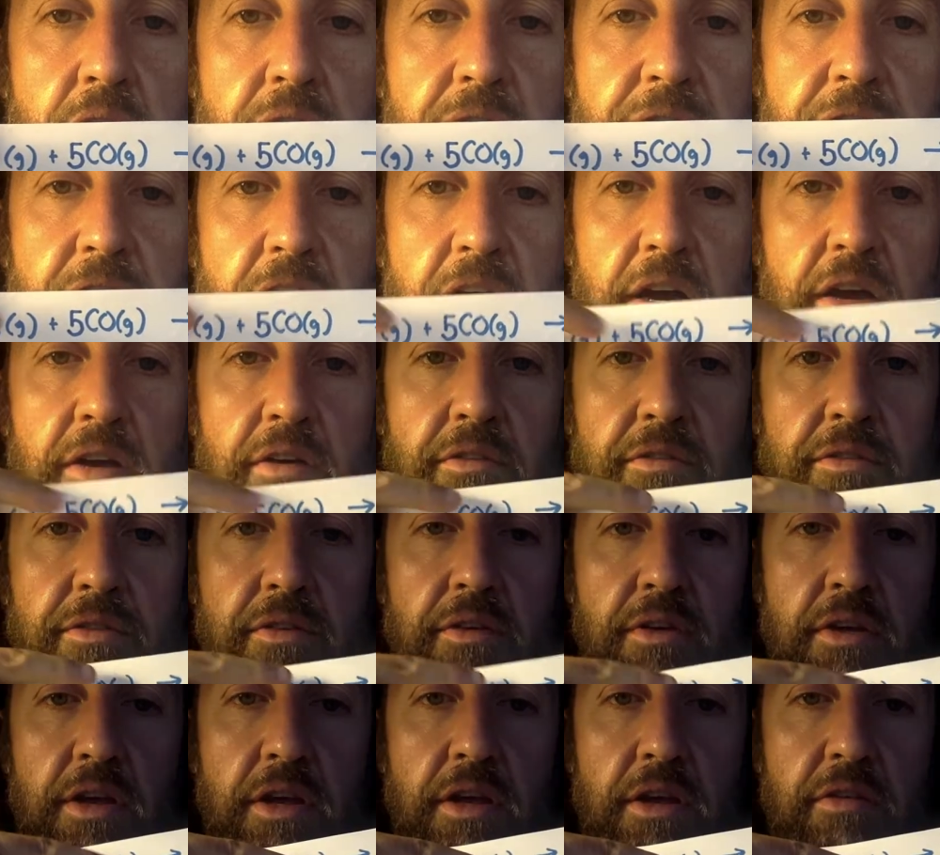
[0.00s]
5
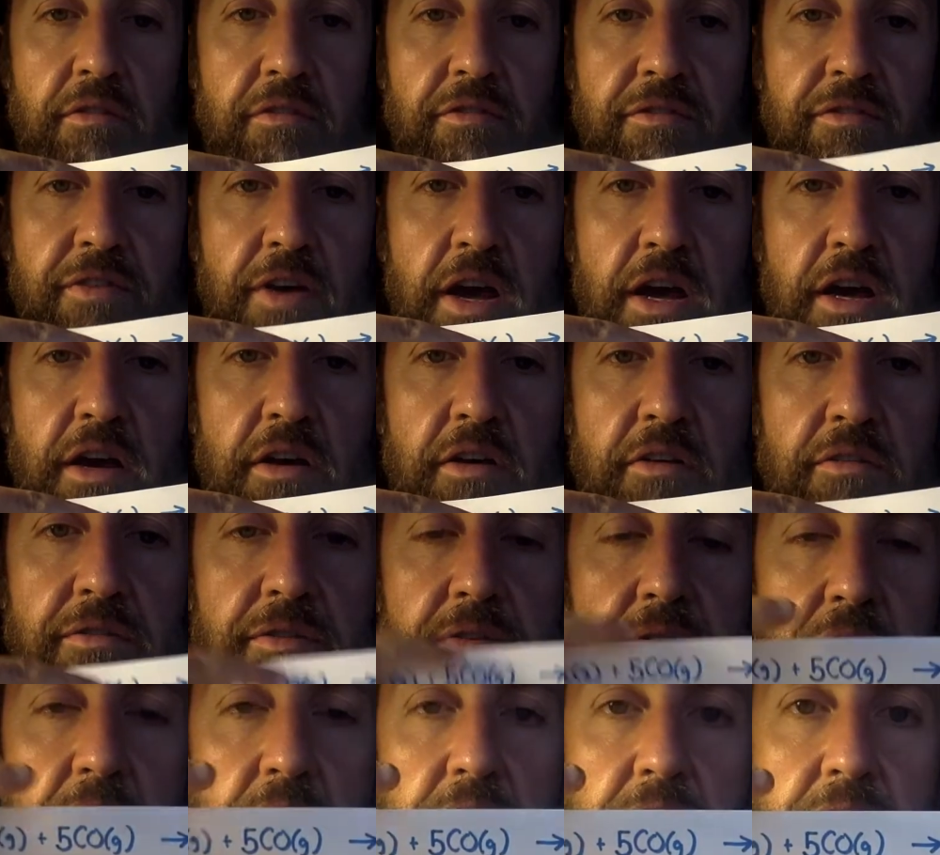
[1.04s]
and 5
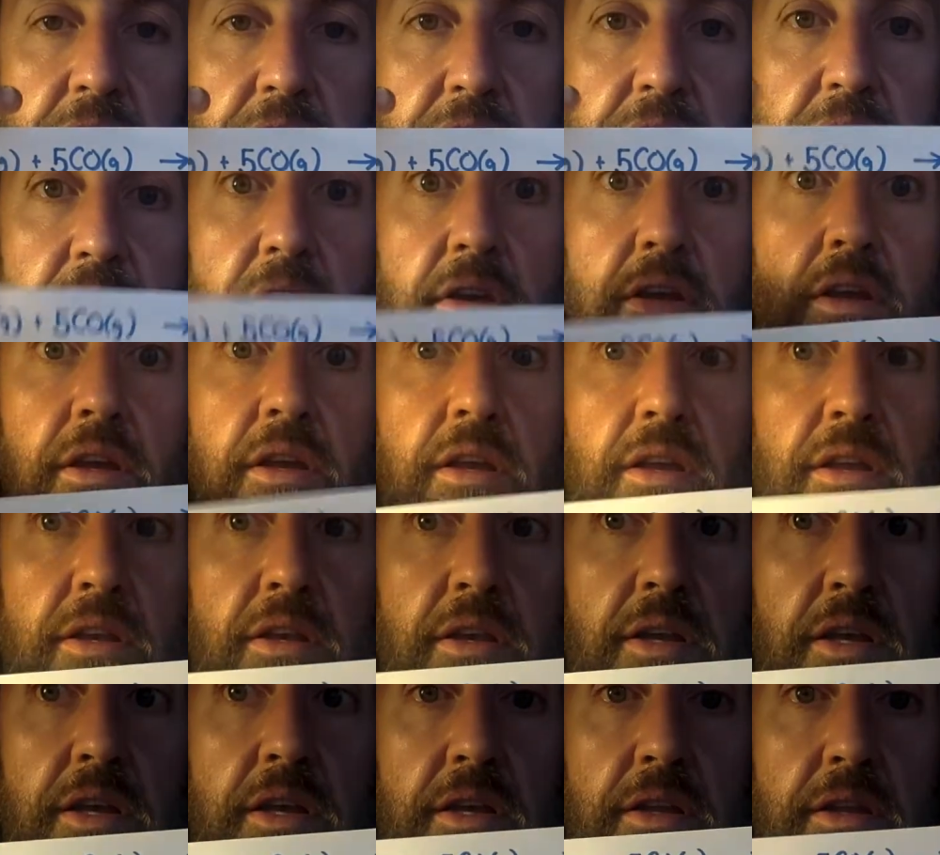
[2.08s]
is
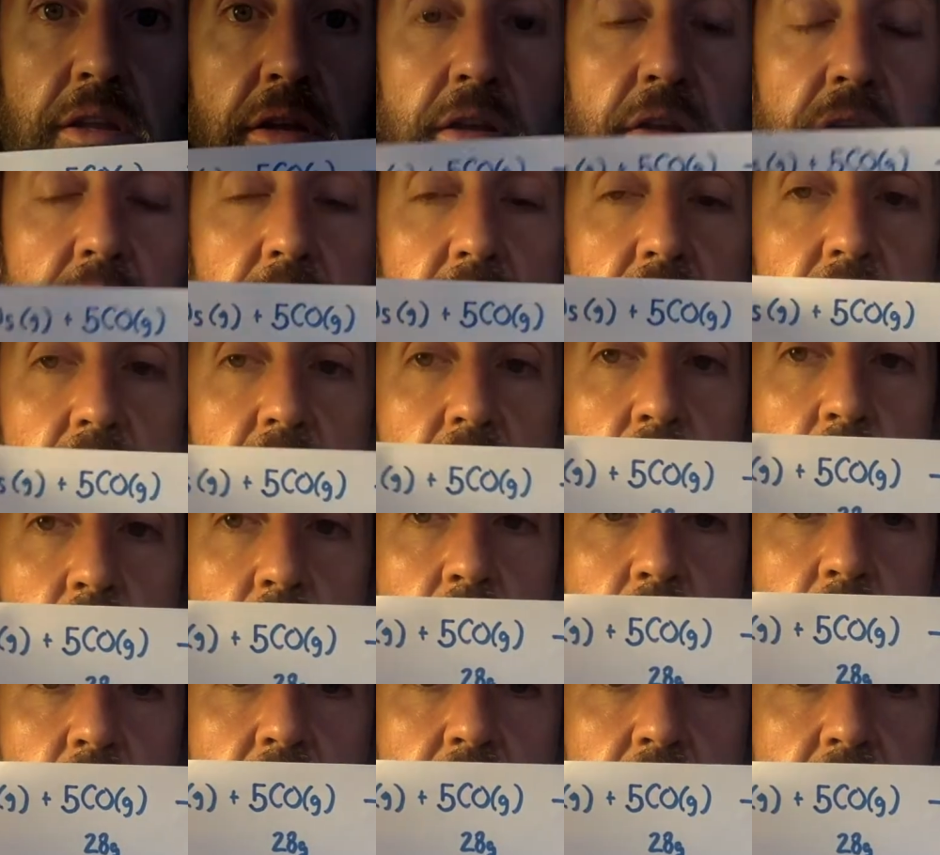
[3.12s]
10. So we're
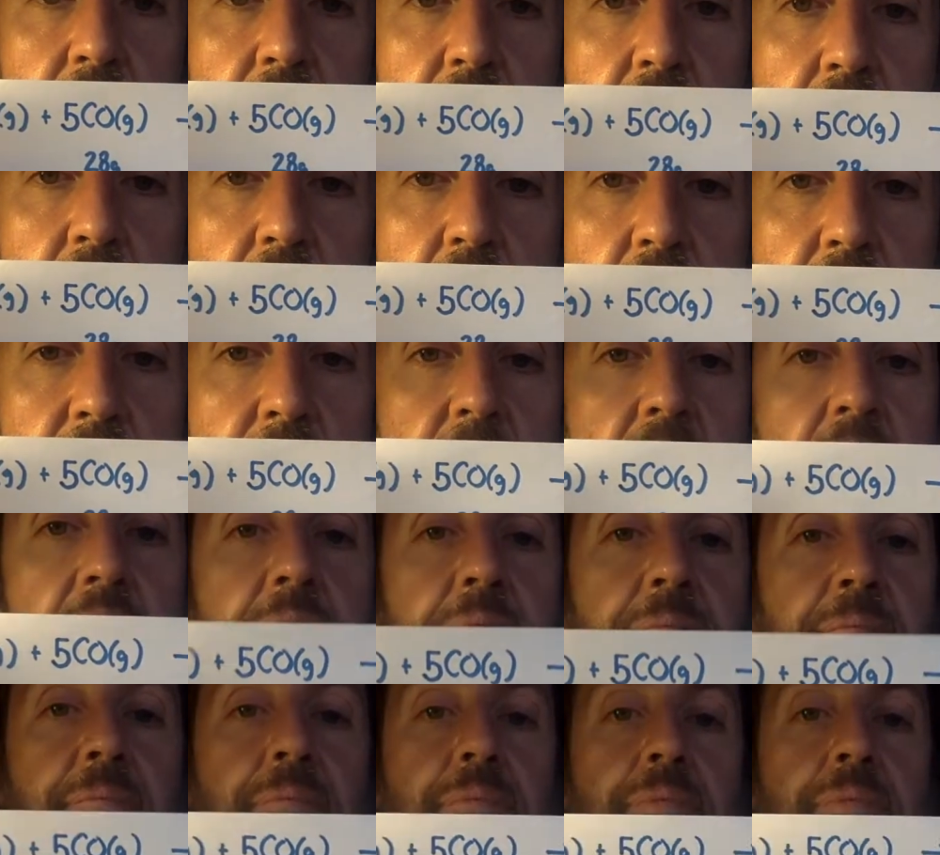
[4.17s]
ready to go on that.